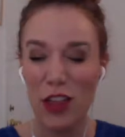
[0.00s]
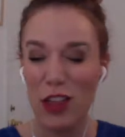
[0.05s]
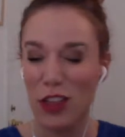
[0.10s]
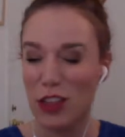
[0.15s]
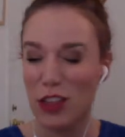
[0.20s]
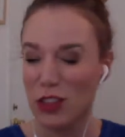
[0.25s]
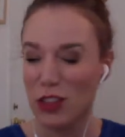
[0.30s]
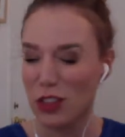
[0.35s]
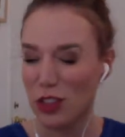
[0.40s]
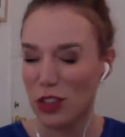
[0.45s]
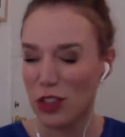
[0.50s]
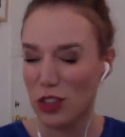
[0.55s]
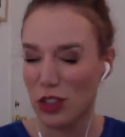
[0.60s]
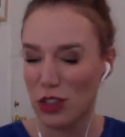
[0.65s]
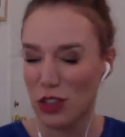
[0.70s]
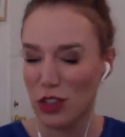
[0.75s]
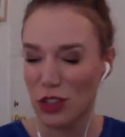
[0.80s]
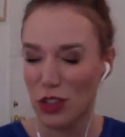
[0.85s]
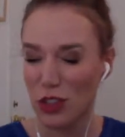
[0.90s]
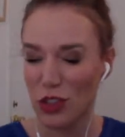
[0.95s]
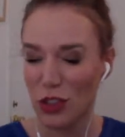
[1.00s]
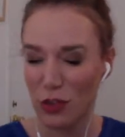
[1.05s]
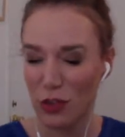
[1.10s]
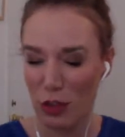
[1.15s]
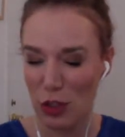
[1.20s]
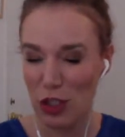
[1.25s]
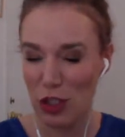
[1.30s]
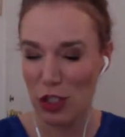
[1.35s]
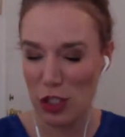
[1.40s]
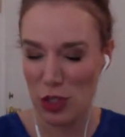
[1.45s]
the
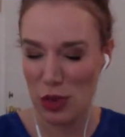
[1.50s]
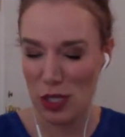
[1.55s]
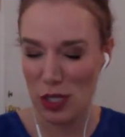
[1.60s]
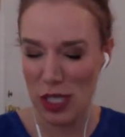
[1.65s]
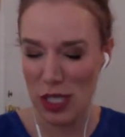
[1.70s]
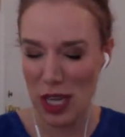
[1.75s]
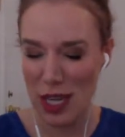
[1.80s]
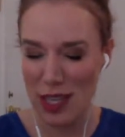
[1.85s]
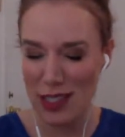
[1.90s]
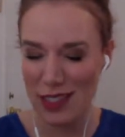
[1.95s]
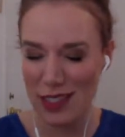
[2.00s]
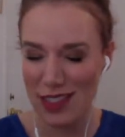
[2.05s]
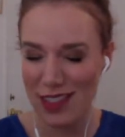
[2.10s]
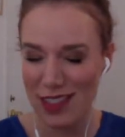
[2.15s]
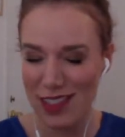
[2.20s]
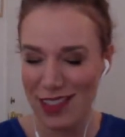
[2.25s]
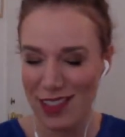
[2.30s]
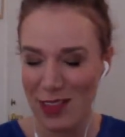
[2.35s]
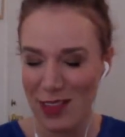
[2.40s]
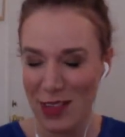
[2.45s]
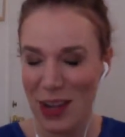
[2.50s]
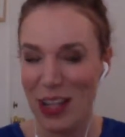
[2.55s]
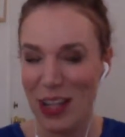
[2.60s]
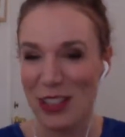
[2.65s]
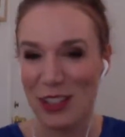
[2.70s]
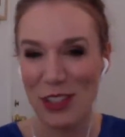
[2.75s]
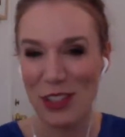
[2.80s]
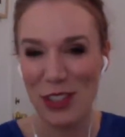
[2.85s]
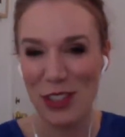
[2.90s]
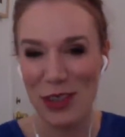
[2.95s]
Virgin Suicides,
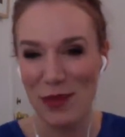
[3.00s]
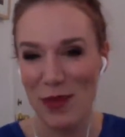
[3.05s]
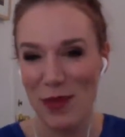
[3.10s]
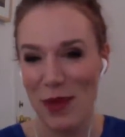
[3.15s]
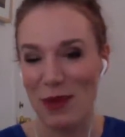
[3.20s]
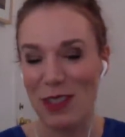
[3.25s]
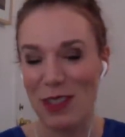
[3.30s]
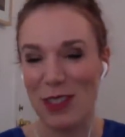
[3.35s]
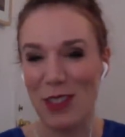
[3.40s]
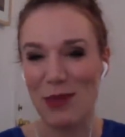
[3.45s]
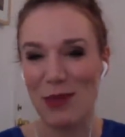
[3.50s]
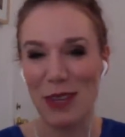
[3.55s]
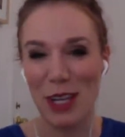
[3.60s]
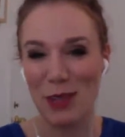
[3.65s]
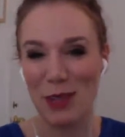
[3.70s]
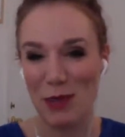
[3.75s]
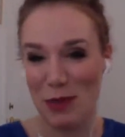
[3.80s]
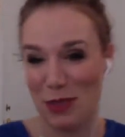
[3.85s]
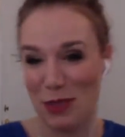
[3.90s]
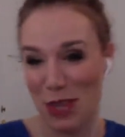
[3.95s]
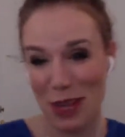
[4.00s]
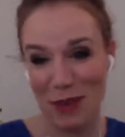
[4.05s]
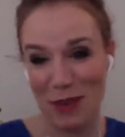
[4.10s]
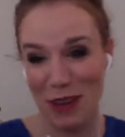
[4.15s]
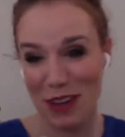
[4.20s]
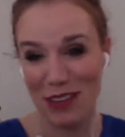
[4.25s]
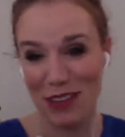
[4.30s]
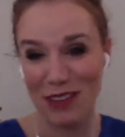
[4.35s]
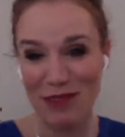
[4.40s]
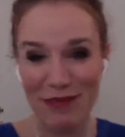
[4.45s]
which maybe it's just because we've been talking
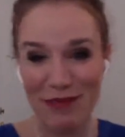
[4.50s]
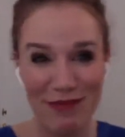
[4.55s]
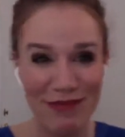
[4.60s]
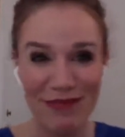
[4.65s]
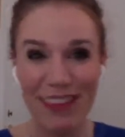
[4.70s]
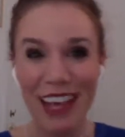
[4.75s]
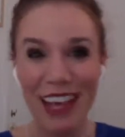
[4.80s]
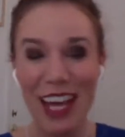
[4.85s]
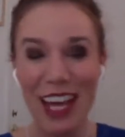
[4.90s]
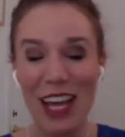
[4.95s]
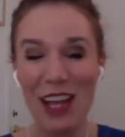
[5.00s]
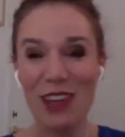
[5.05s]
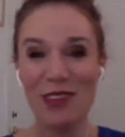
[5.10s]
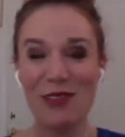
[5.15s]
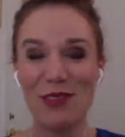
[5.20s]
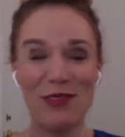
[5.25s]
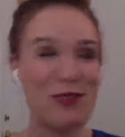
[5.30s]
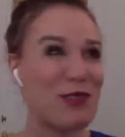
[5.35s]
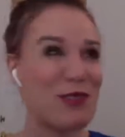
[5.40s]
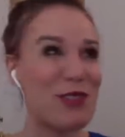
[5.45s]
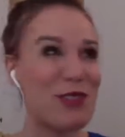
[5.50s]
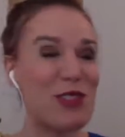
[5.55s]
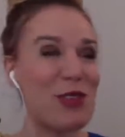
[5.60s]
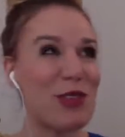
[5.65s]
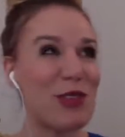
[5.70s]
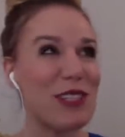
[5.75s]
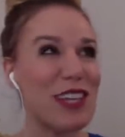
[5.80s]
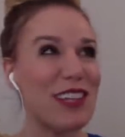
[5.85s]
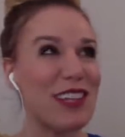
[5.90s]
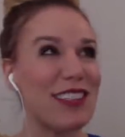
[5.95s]
about
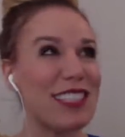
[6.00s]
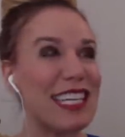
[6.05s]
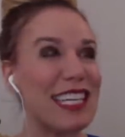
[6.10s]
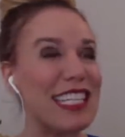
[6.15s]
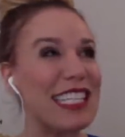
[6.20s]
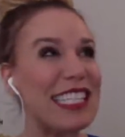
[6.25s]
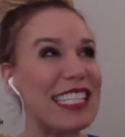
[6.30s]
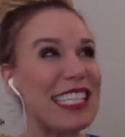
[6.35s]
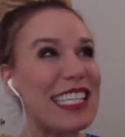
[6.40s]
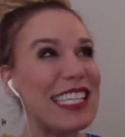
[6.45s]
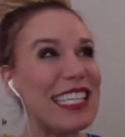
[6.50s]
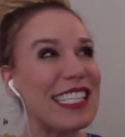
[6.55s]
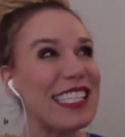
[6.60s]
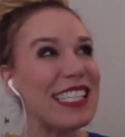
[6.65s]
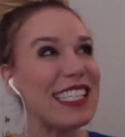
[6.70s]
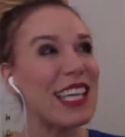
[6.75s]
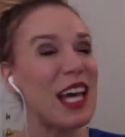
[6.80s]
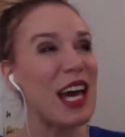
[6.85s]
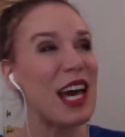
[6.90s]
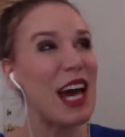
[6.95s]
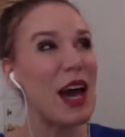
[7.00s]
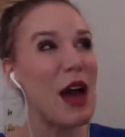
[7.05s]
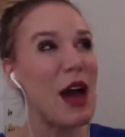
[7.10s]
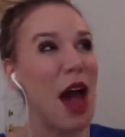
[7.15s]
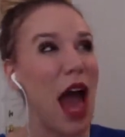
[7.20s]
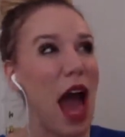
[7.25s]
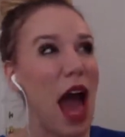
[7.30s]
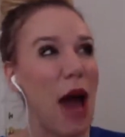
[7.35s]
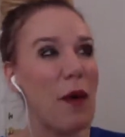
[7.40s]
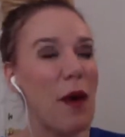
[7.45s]
suicidal tendencies.
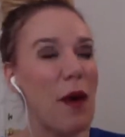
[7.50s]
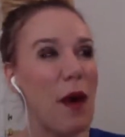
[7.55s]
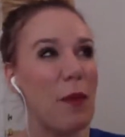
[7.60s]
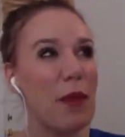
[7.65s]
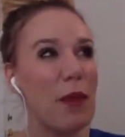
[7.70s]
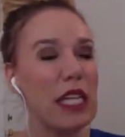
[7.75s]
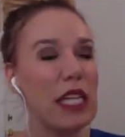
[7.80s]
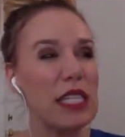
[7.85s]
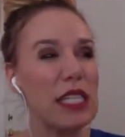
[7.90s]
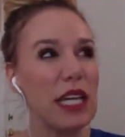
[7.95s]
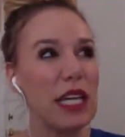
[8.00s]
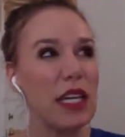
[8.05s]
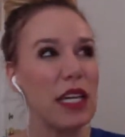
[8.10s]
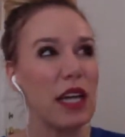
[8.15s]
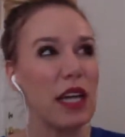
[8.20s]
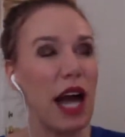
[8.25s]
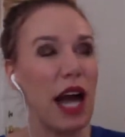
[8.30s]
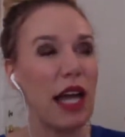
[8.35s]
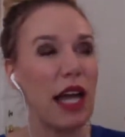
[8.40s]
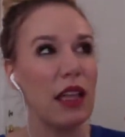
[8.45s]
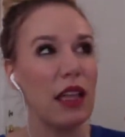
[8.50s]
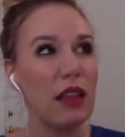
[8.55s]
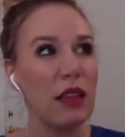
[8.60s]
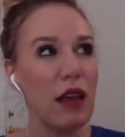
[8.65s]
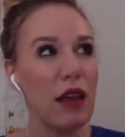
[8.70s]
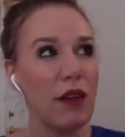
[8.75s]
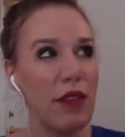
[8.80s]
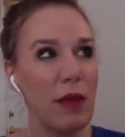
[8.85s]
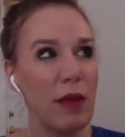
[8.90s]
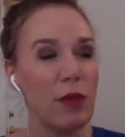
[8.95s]
Mm-hmm. Because I
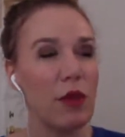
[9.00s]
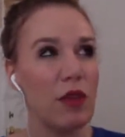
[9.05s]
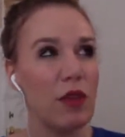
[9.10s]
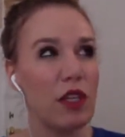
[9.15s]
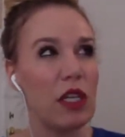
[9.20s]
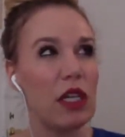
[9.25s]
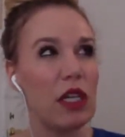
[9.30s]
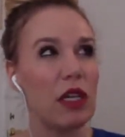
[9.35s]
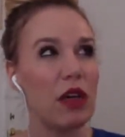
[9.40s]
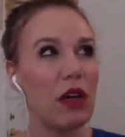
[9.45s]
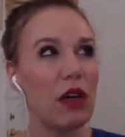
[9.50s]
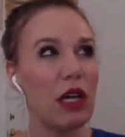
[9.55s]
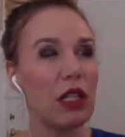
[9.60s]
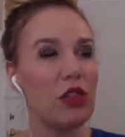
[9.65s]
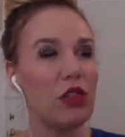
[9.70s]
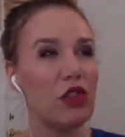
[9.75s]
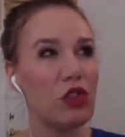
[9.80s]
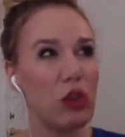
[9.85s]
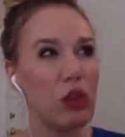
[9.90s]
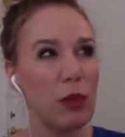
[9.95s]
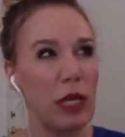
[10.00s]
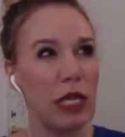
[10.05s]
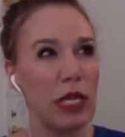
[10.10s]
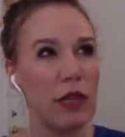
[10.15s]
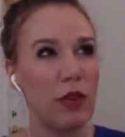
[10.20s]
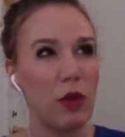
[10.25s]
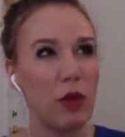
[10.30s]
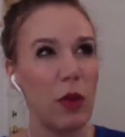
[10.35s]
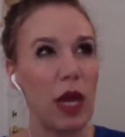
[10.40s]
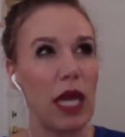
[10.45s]
love that movie in so many
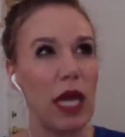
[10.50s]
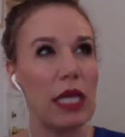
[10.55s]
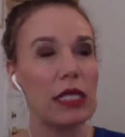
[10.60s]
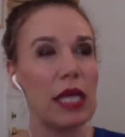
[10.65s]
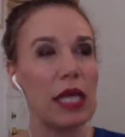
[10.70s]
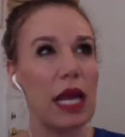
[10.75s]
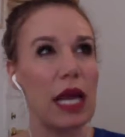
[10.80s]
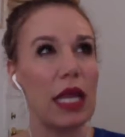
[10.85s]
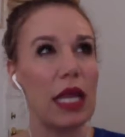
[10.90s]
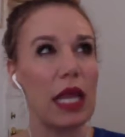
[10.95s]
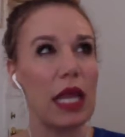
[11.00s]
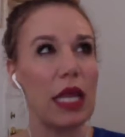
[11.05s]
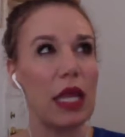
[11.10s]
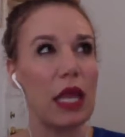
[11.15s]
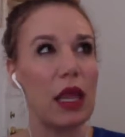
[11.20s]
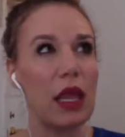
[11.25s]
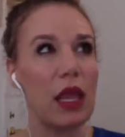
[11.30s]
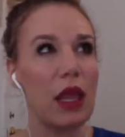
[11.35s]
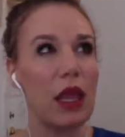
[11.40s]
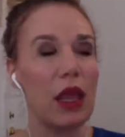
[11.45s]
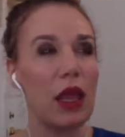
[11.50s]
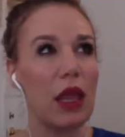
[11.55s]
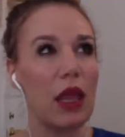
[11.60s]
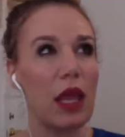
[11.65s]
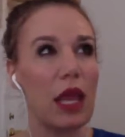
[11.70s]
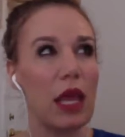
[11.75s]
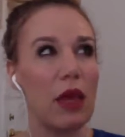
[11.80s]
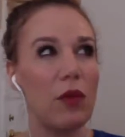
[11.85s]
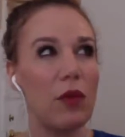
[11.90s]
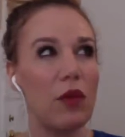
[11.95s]
different ways. I think that
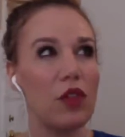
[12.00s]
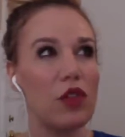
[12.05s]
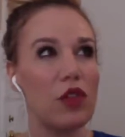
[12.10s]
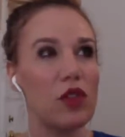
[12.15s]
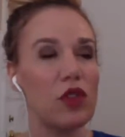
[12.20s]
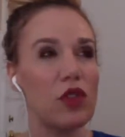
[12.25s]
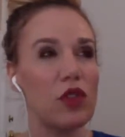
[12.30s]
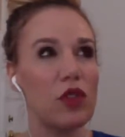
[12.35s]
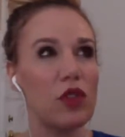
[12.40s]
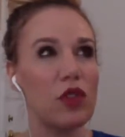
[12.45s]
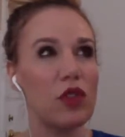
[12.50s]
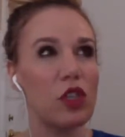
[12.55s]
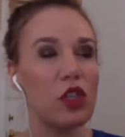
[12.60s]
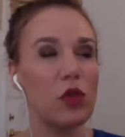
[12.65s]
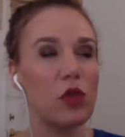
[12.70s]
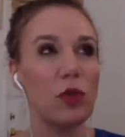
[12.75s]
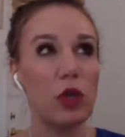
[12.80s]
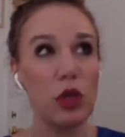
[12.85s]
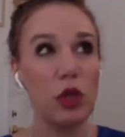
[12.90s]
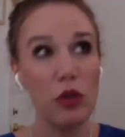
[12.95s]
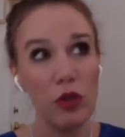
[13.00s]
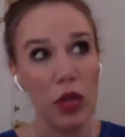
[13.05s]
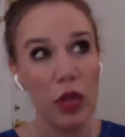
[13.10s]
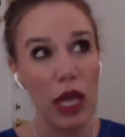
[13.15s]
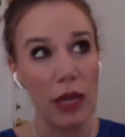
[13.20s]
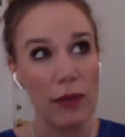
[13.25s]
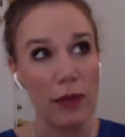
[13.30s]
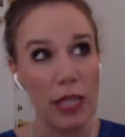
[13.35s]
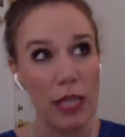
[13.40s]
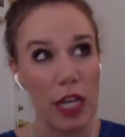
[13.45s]
it was such a beautiful
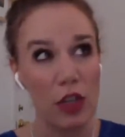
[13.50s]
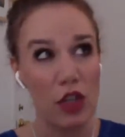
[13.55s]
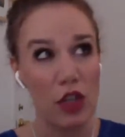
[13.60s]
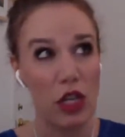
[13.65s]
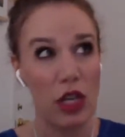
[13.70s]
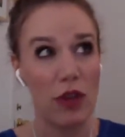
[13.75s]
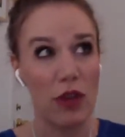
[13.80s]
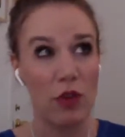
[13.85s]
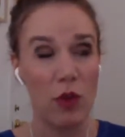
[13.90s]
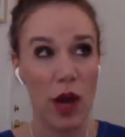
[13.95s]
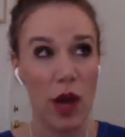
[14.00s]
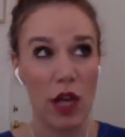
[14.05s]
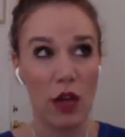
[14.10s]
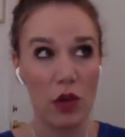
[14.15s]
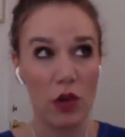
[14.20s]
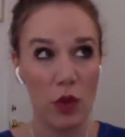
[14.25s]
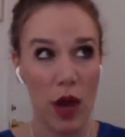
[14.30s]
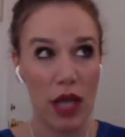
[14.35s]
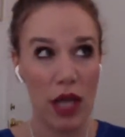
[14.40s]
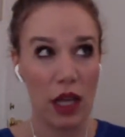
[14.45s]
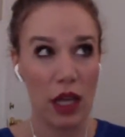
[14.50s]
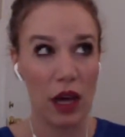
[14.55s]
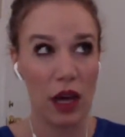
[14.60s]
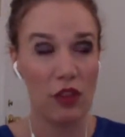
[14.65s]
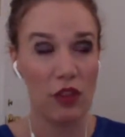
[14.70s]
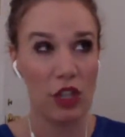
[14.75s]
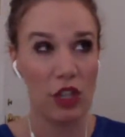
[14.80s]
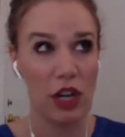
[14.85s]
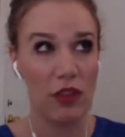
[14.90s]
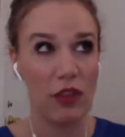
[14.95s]
adaptation of a writer who I
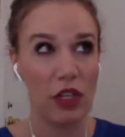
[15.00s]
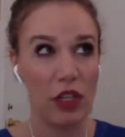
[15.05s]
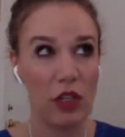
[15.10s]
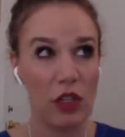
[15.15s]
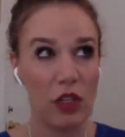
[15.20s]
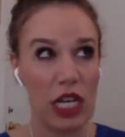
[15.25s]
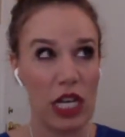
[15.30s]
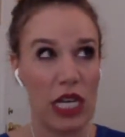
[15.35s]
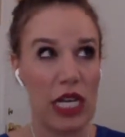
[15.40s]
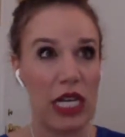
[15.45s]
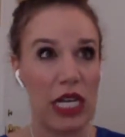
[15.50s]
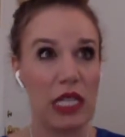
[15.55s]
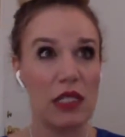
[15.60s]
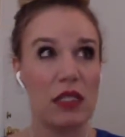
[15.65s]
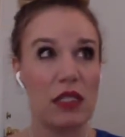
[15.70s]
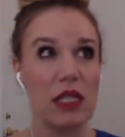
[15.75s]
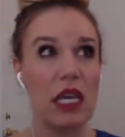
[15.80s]
love, Jeffrey Eugenides.